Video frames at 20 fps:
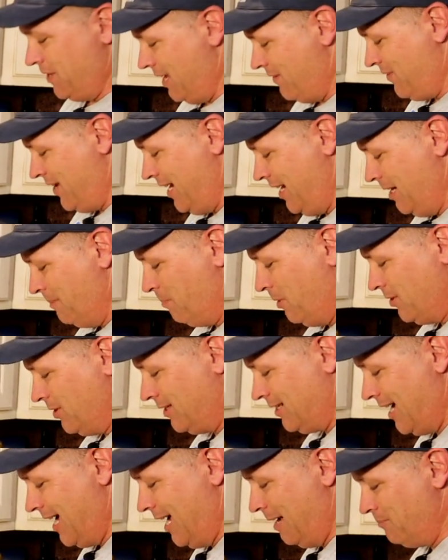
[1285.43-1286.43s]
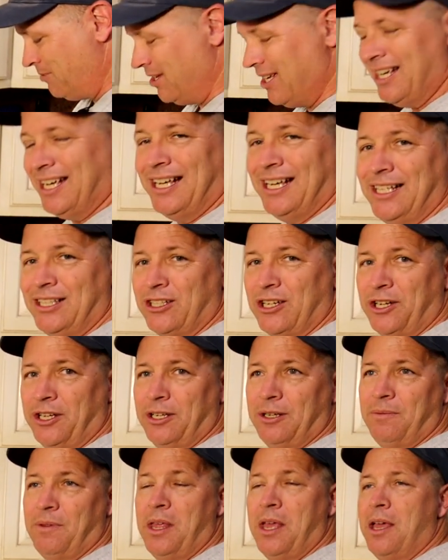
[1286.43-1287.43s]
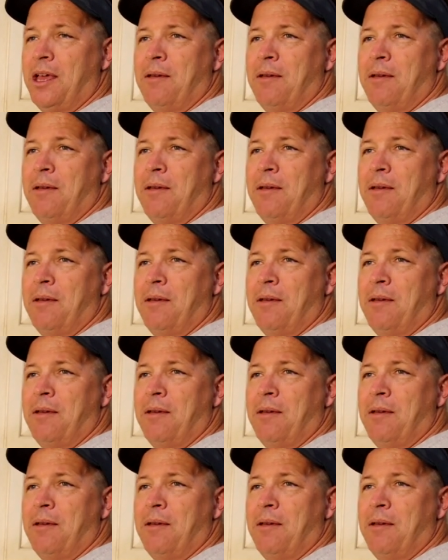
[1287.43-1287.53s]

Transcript: If you hit it a bunch of times, it's gonna